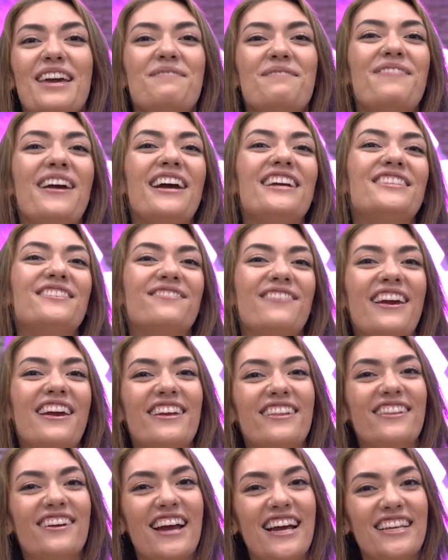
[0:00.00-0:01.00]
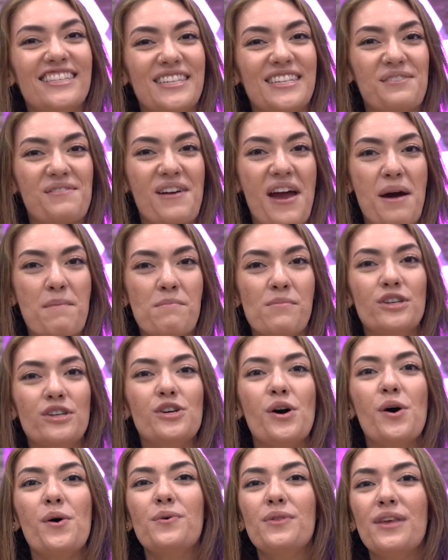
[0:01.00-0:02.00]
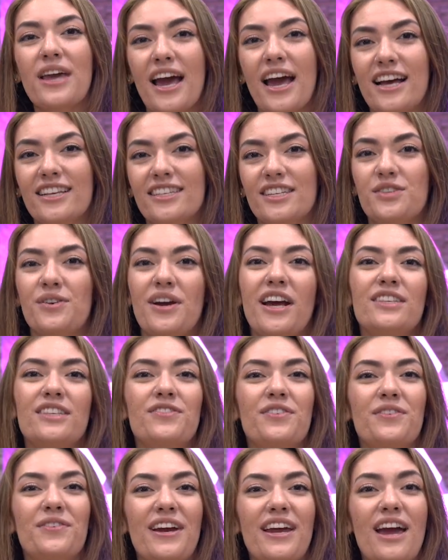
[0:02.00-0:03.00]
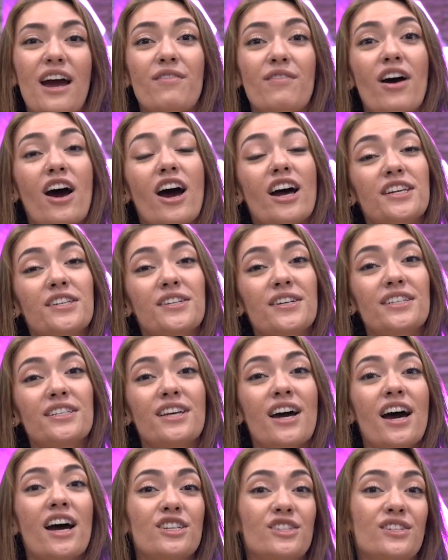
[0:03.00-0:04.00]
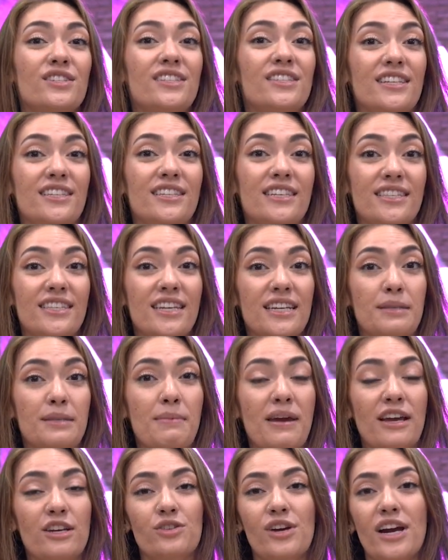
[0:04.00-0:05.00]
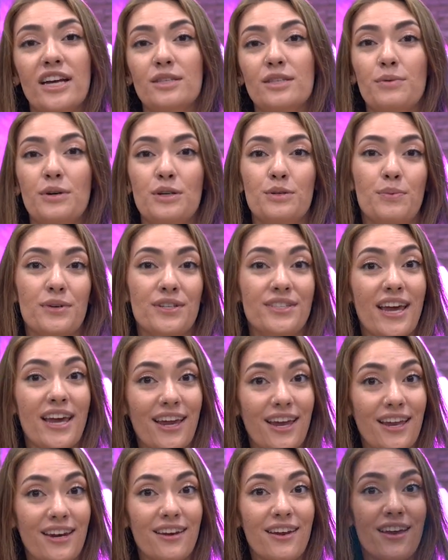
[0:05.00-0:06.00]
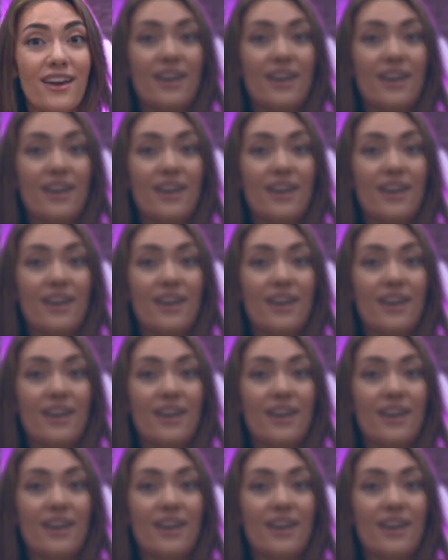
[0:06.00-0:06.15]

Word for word: Compared to regular SDRAM, which only has a transfer rate of 100 to 166 megatransfers per second,